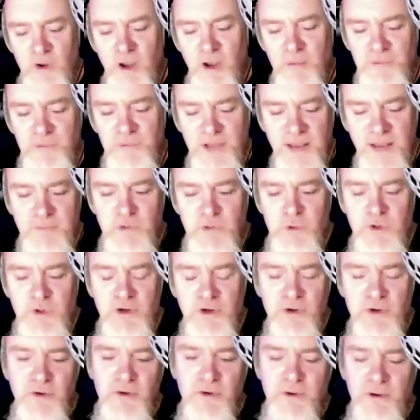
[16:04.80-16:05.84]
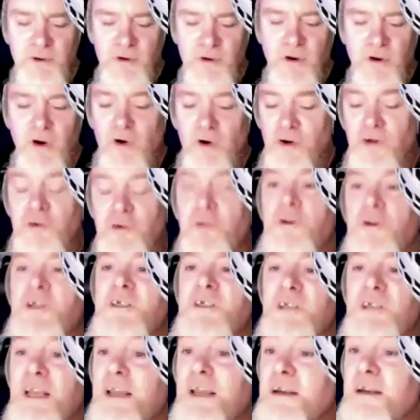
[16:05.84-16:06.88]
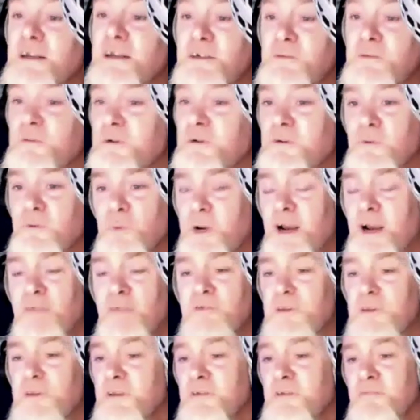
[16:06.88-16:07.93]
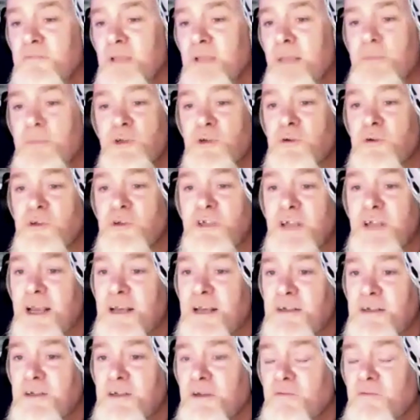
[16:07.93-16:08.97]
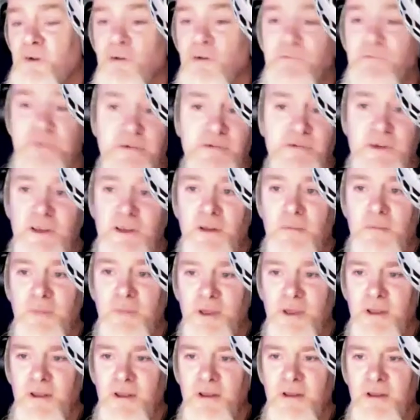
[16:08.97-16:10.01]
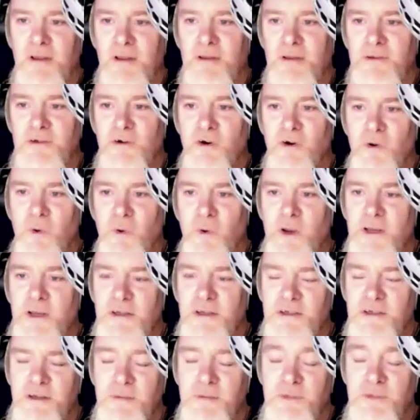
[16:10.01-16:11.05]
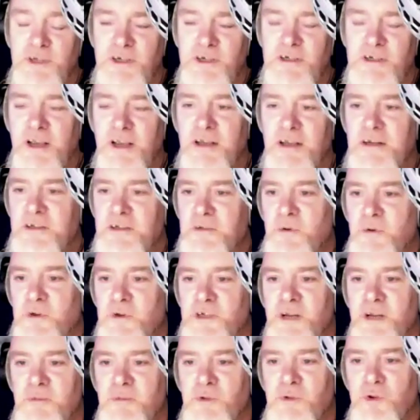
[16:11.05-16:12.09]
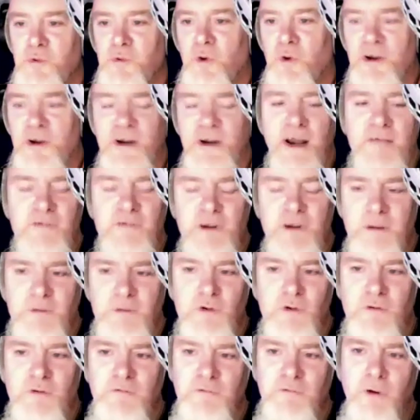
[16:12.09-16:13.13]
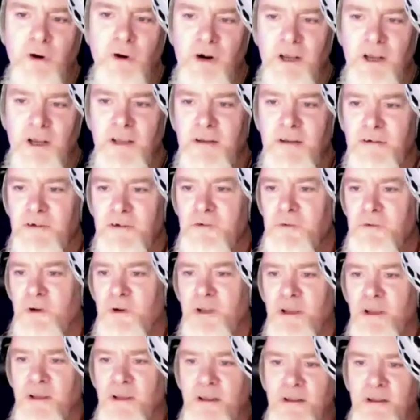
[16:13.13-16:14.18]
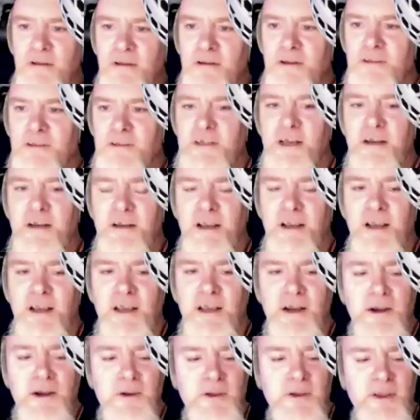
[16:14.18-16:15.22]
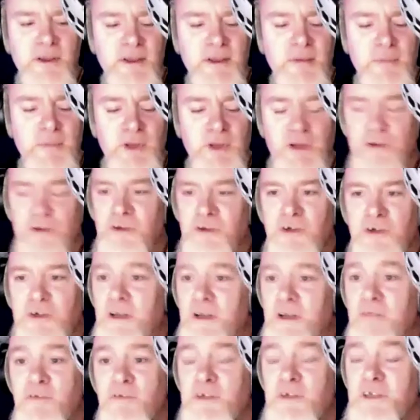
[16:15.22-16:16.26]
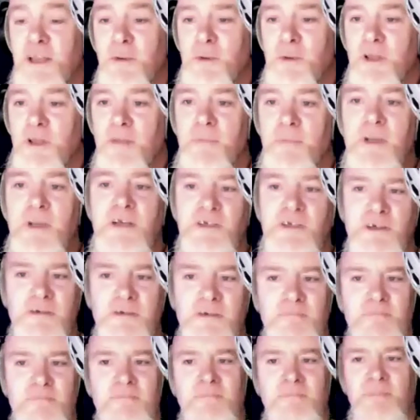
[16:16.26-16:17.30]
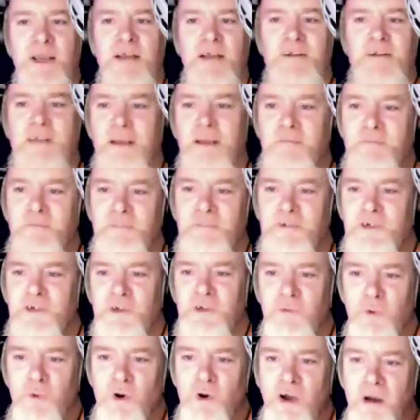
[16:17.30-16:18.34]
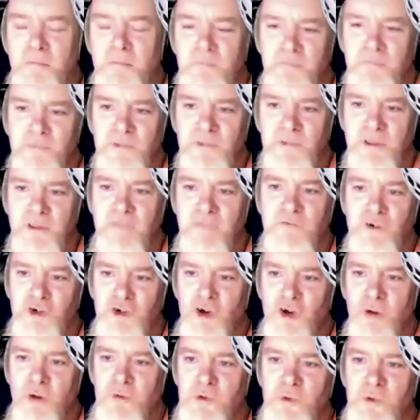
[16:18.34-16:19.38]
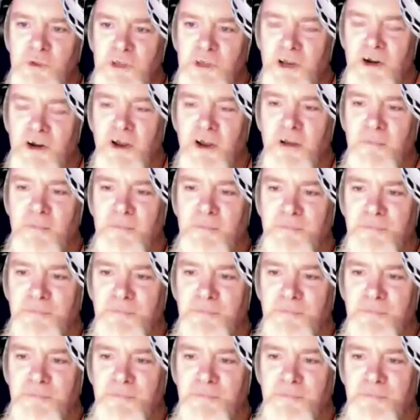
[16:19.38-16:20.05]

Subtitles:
come times when you're doing a series where after episode 6 and you've got 50 of them, it's not quite the same as exciting as it was in episode 1. And after episode 40, you just want to tear your hair out. But you just have to stick with it because better times will come. Different jobs will turn up.